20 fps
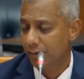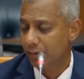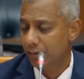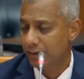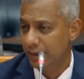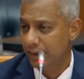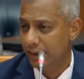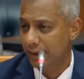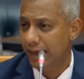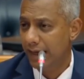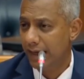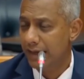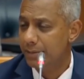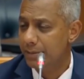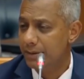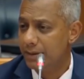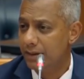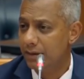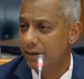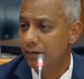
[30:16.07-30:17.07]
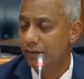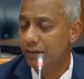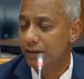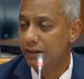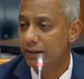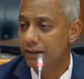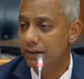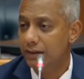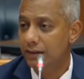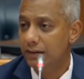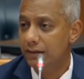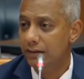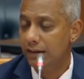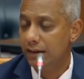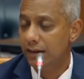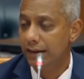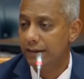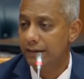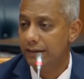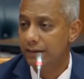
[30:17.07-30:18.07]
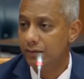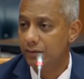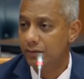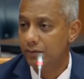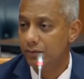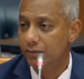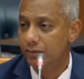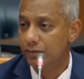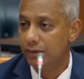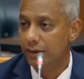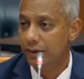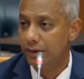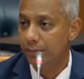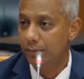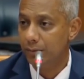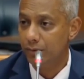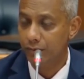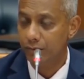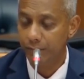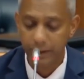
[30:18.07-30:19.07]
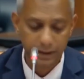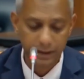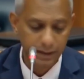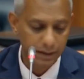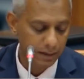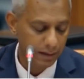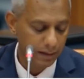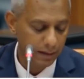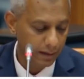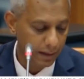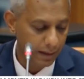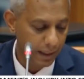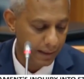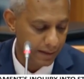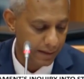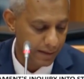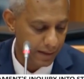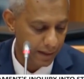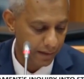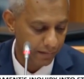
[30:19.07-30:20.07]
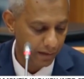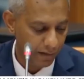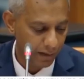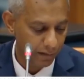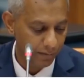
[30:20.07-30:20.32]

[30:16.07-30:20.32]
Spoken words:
I would say 90% of it is related to the improvement in the energy